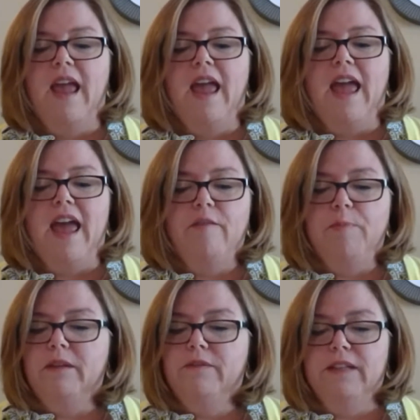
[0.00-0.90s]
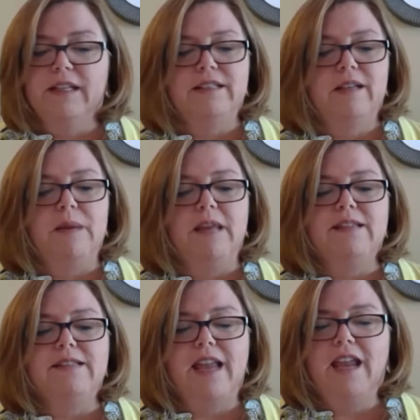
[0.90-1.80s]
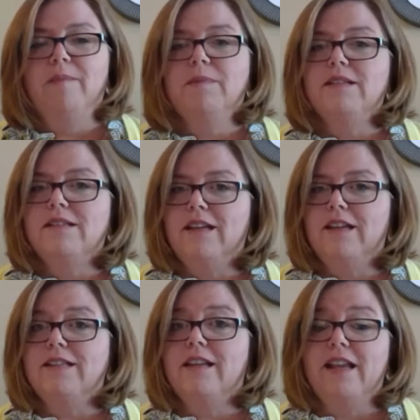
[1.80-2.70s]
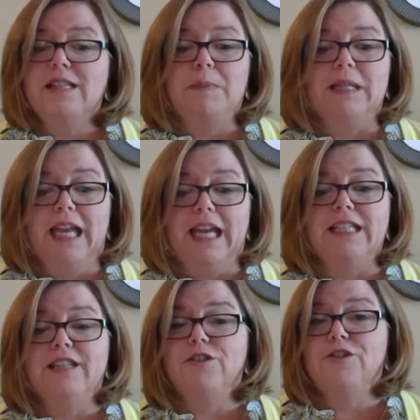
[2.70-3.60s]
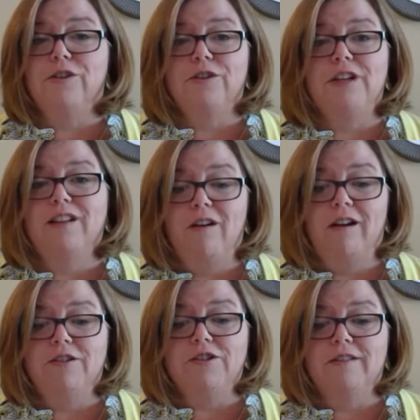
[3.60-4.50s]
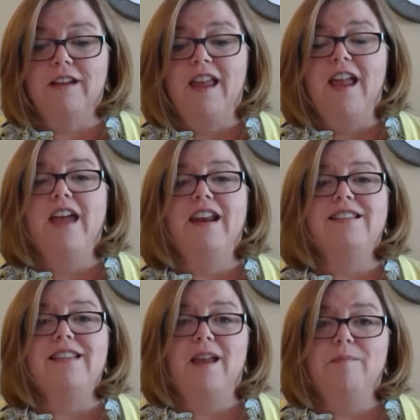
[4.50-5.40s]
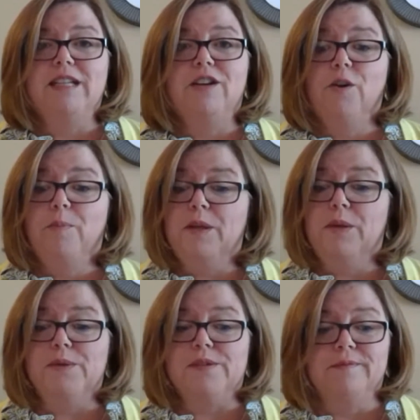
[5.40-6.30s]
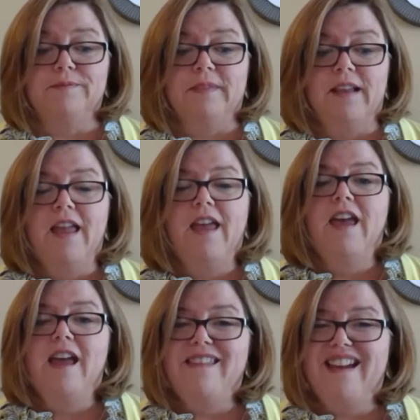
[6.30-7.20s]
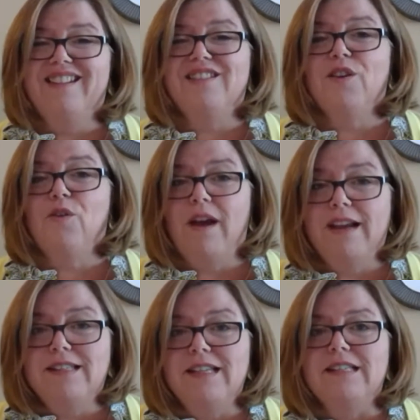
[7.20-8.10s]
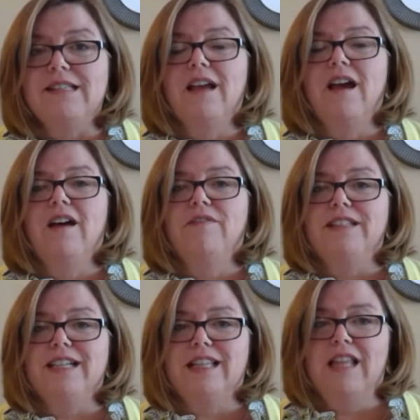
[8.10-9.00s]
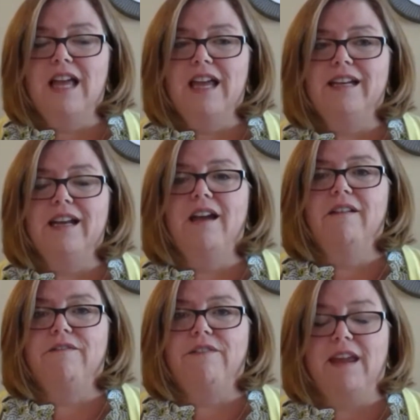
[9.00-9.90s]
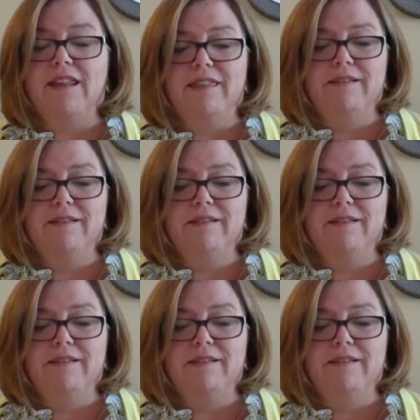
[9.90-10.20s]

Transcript: have been afflicted by the same disease that has plagued the church at large and has emptied her pews, and that is the crisis of the decline of faith.